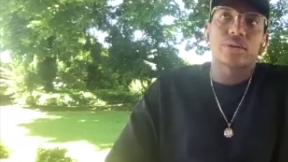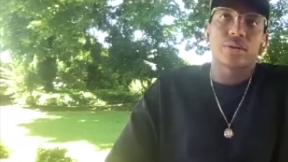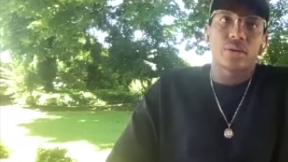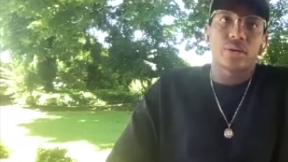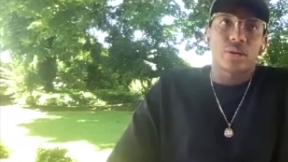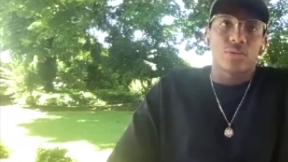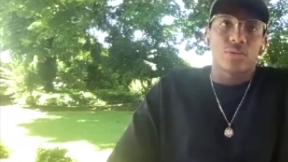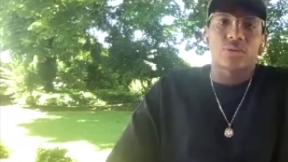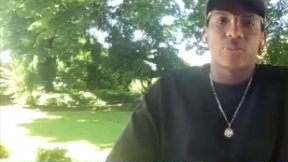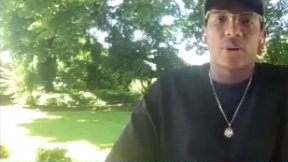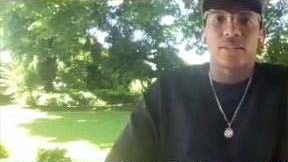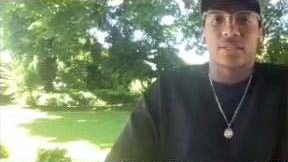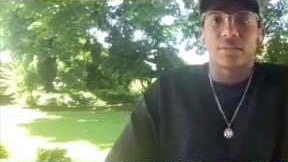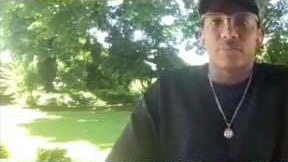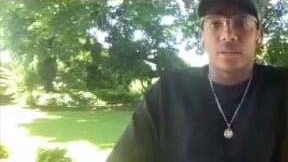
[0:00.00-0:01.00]

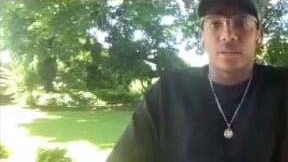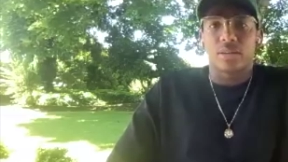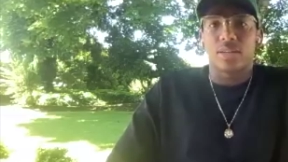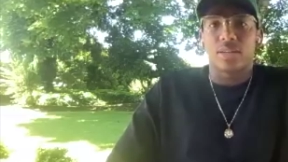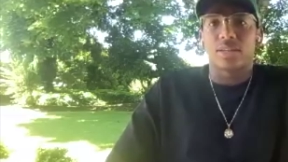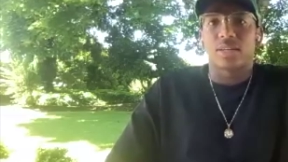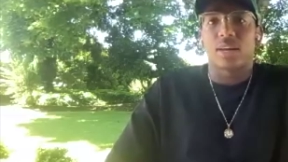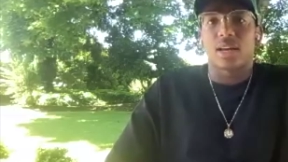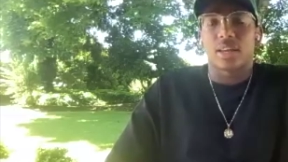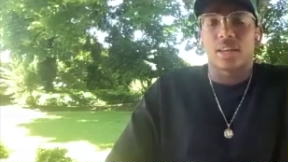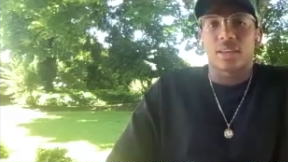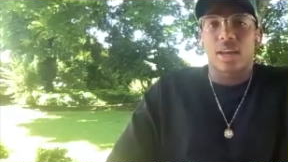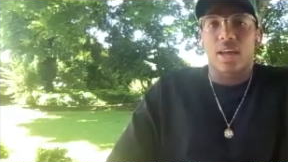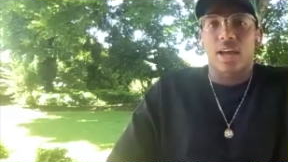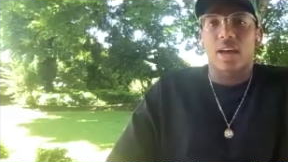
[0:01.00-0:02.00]
responsibility to not let
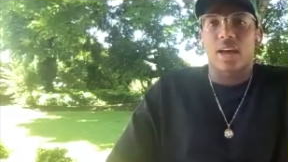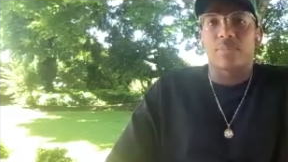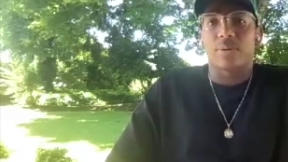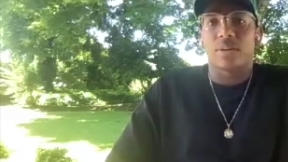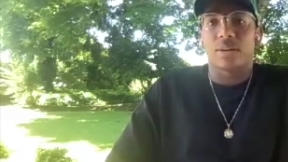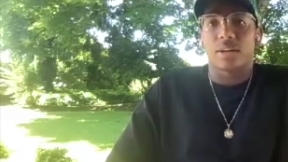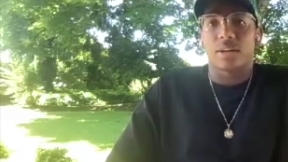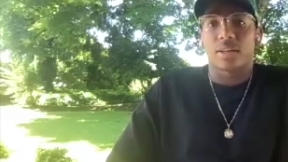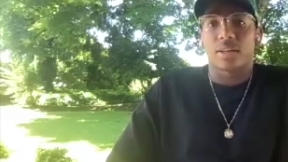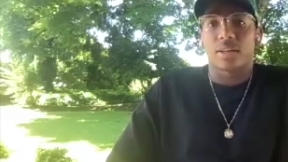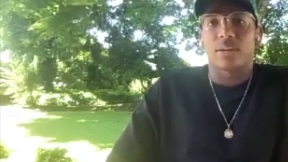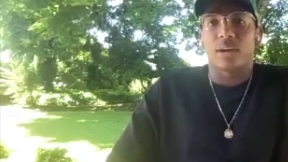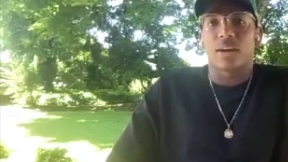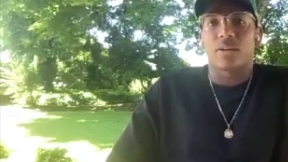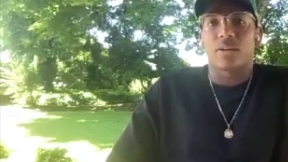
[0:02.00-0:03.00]
that happen and
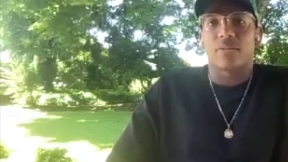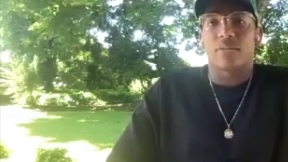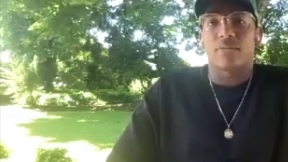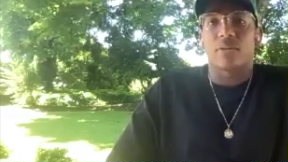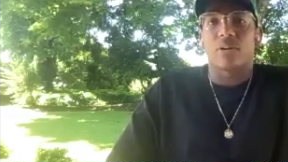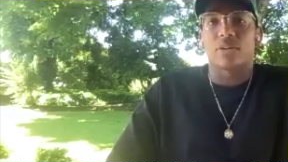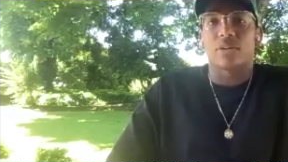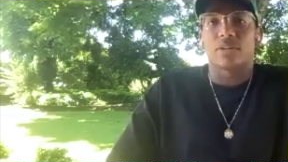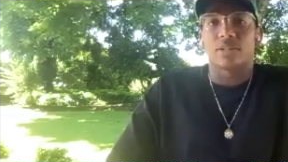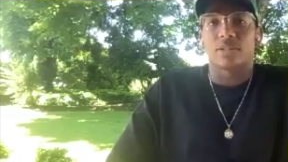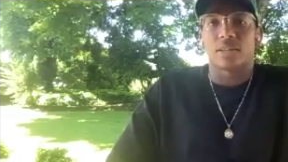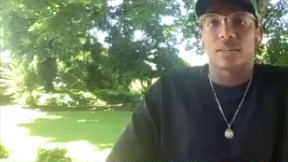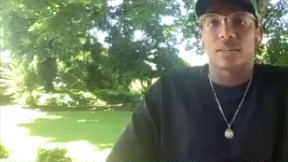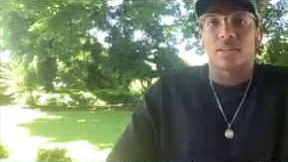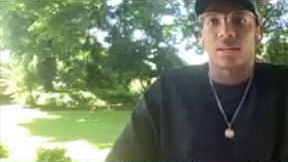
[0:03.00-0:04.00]
continue to not
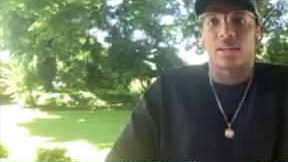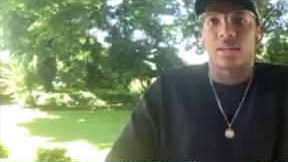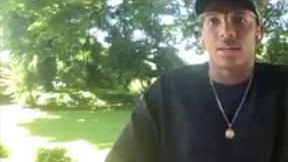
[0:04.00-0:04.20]
fall into